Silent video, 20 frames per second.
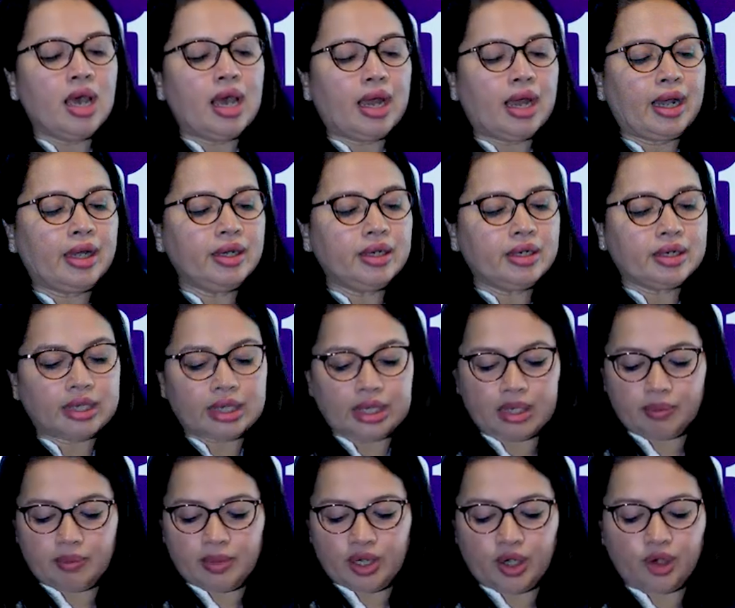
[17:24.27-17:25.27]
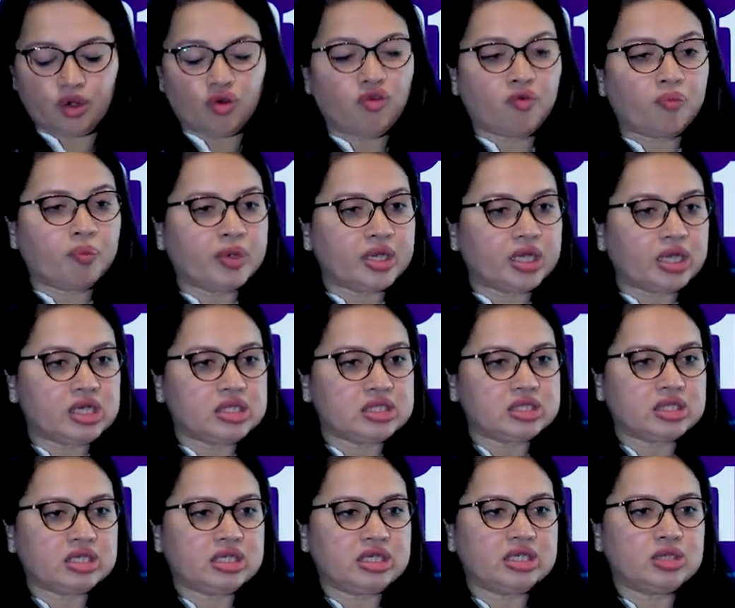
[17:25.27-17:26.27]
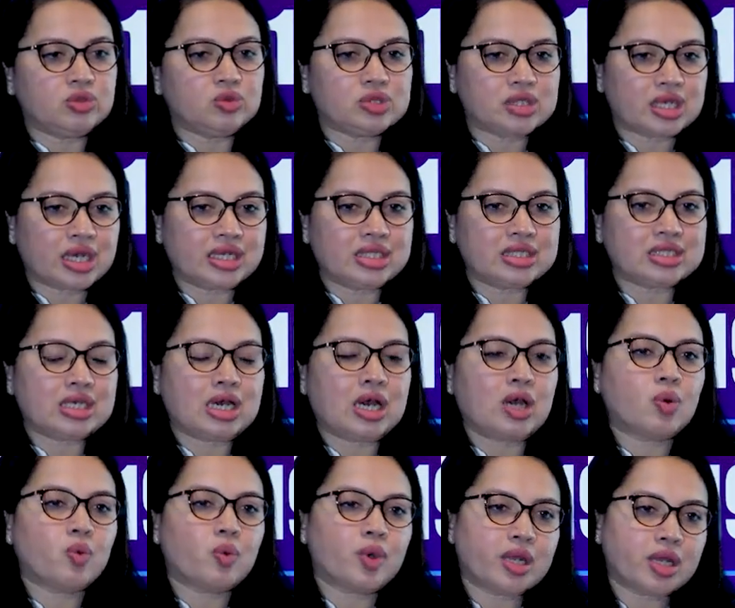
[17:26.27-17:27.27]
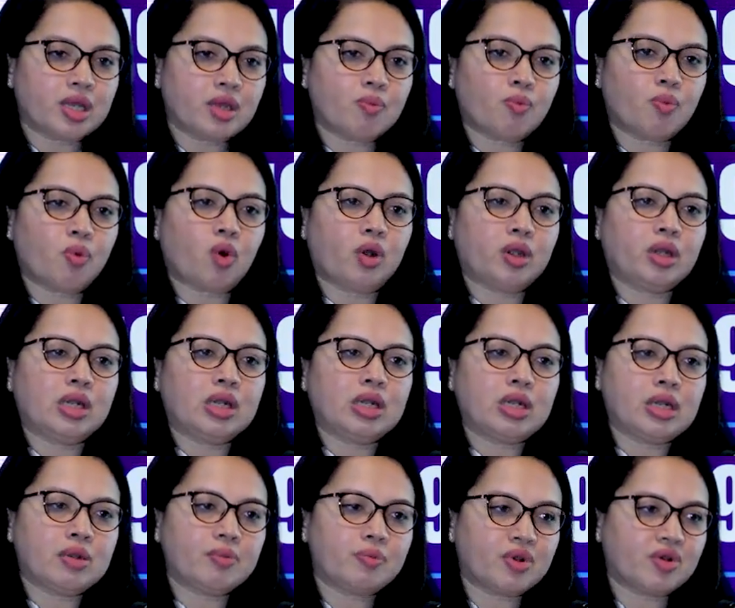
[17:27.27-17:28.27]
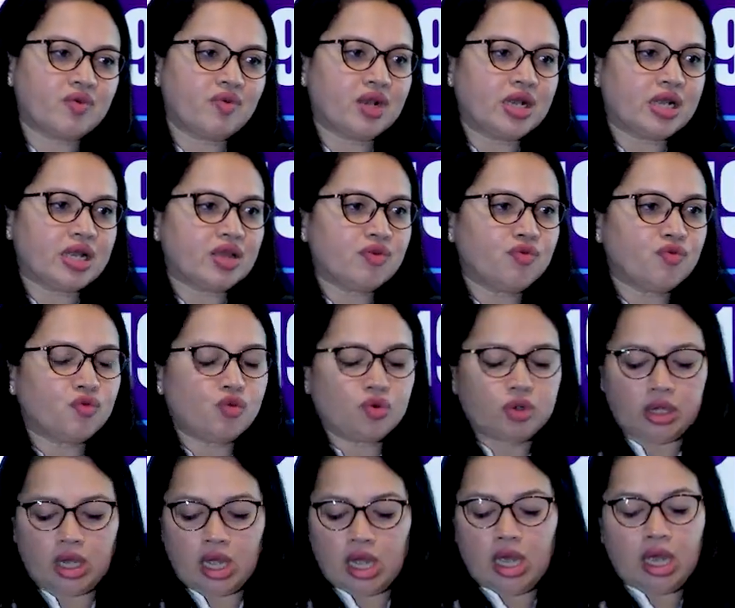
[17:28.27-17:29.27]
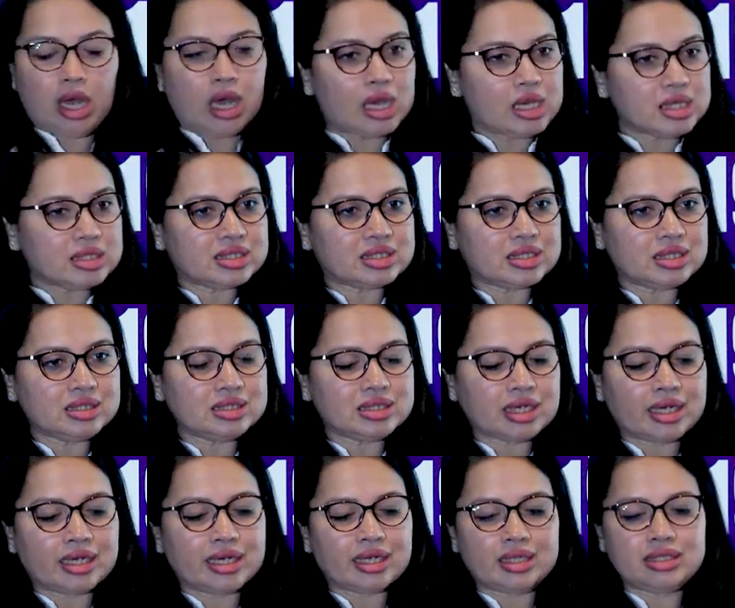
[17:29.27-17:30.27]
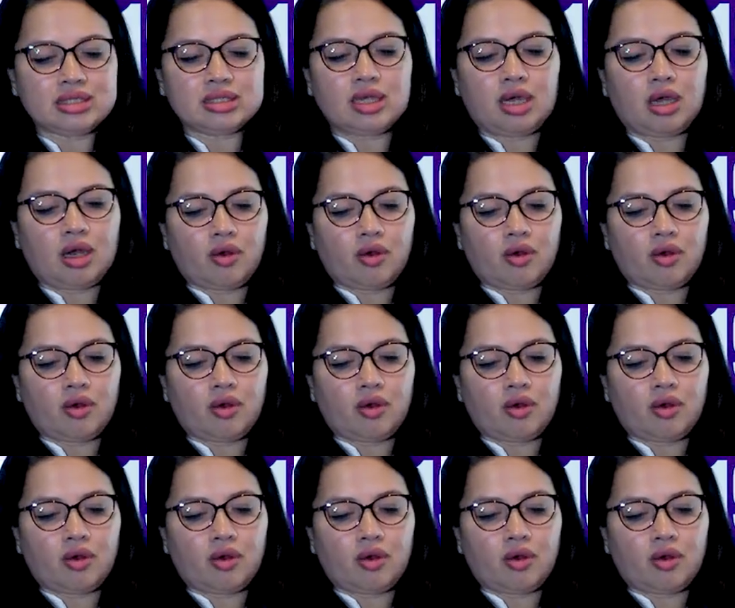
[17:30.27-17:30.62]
And treatment of pre-ulcerative signs are very important in preventing foot ulcers and hence